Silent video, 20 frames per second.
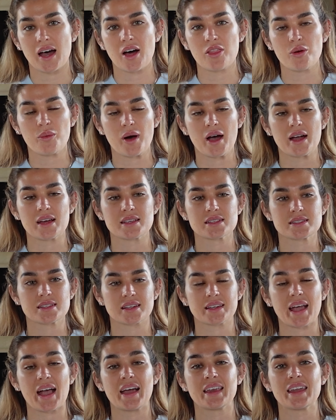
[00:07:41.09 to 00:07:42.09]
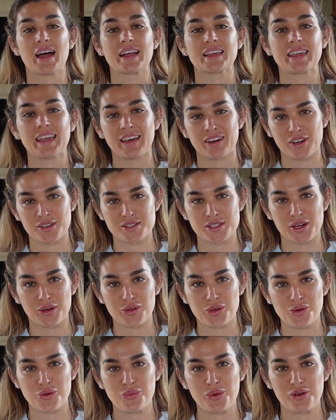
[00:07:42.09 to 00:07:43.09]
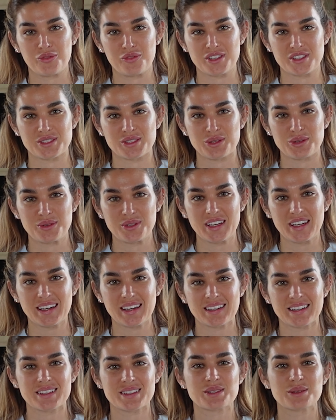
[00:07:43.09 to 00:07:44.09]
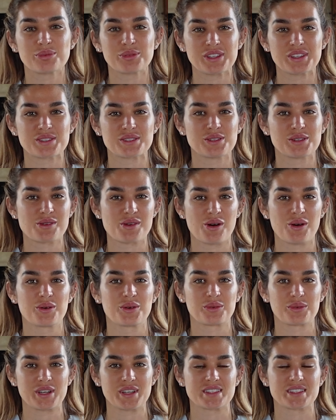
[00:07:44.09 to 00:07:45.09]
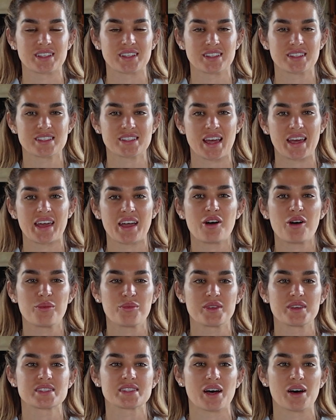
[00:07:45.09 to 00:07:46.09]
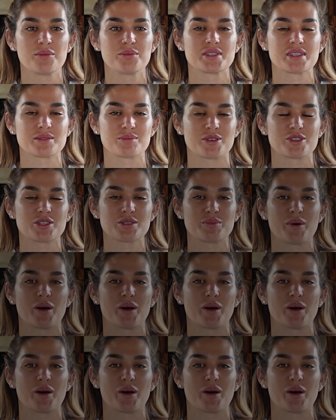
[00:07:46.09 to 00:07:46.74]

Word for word: Otherwise, again, I cannot tell you what visa you need, so please do your own research and I hope this helps as much as